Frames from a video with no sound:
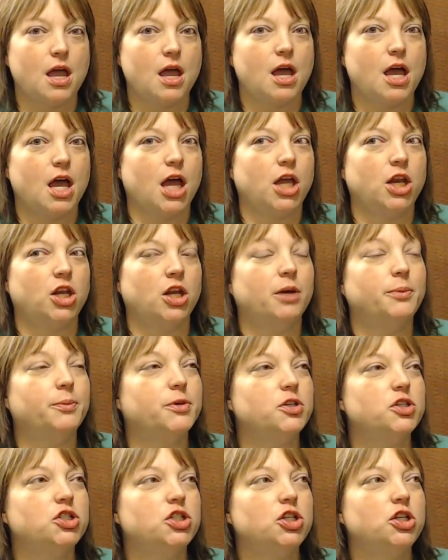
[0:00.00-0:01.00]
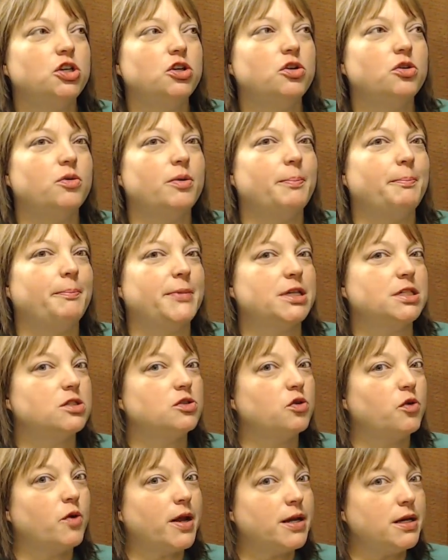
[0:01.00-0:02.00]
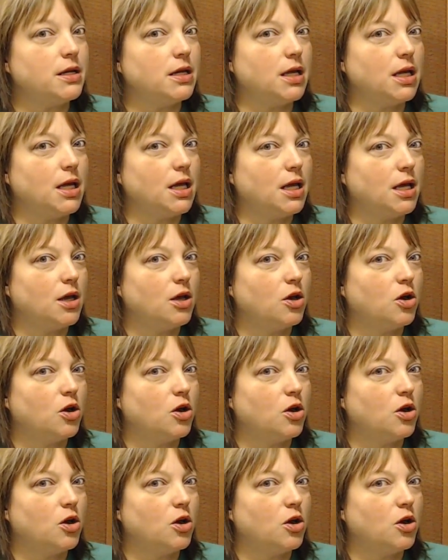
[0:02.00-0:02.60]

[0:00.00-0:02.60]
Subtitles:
Number two, Miss Grundy,